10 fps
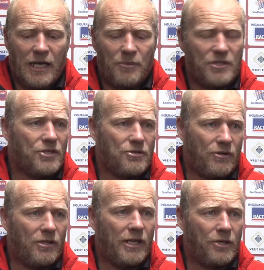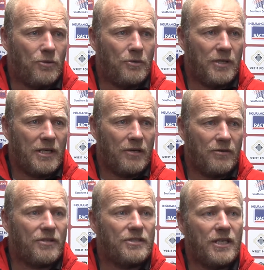a position on the ladder where we can go
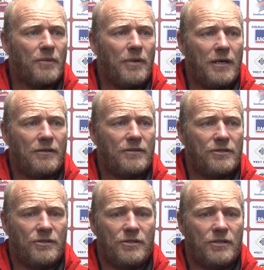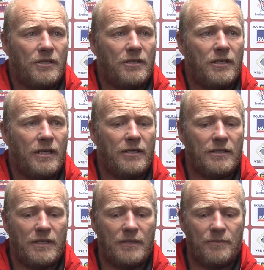into the second part of the season and,
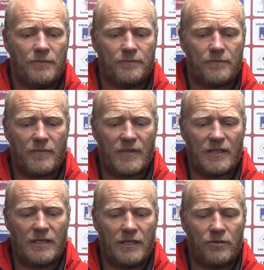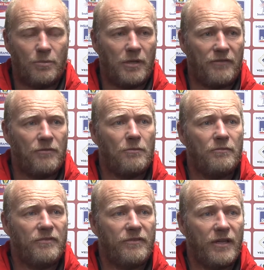and um, get a good platform
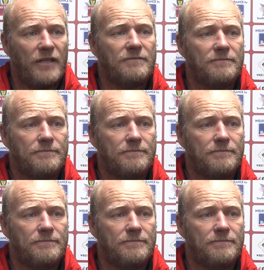for that.